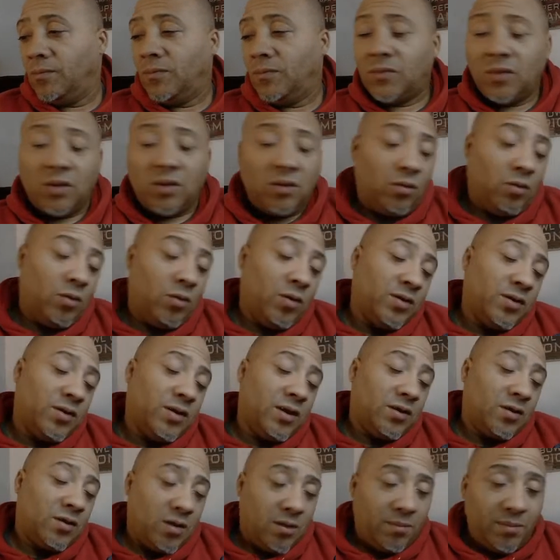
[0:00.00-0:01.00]
Or is
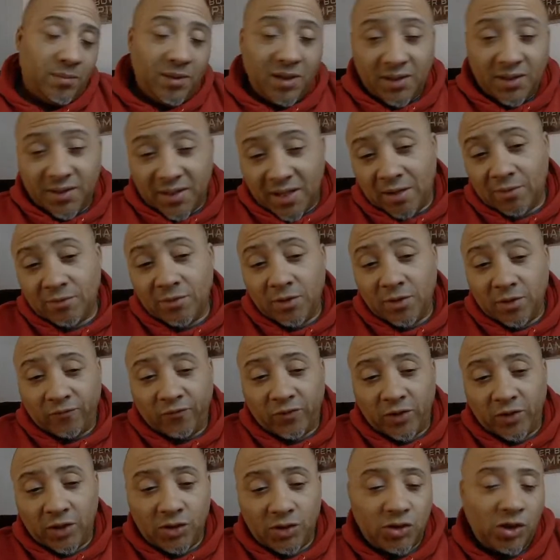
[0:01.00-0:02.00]
this gonna be a down year for
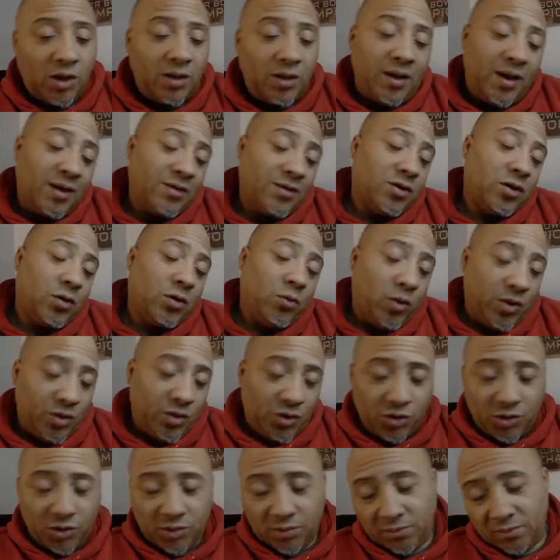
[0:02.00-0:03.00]
EJ? That's the
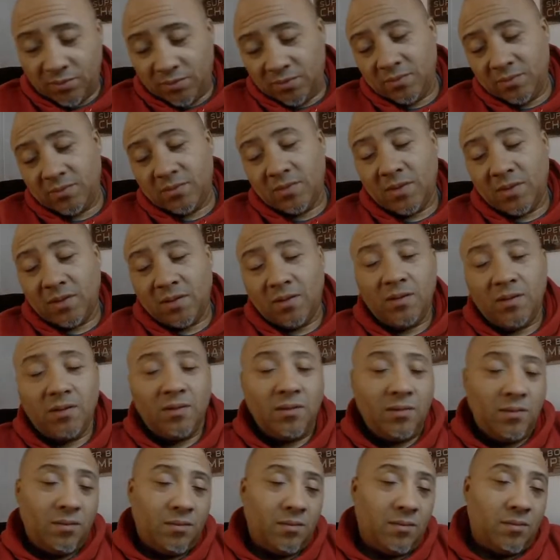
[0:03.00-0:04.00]
question.
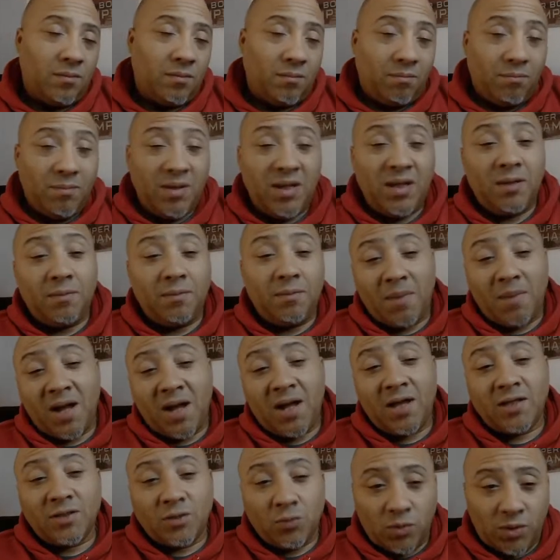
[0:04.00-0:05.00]
Me and
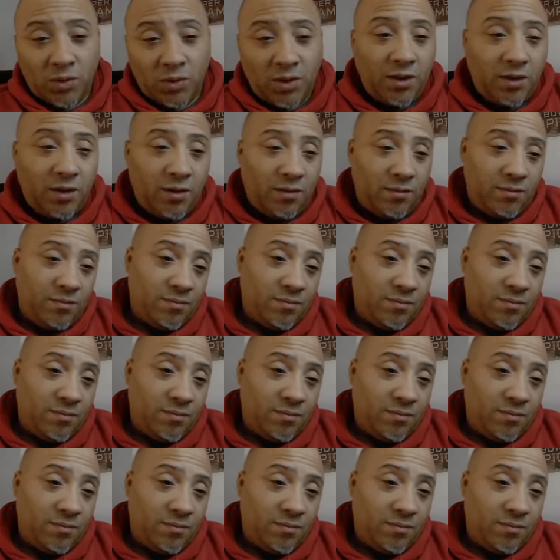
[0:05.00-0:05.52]
mines want to know.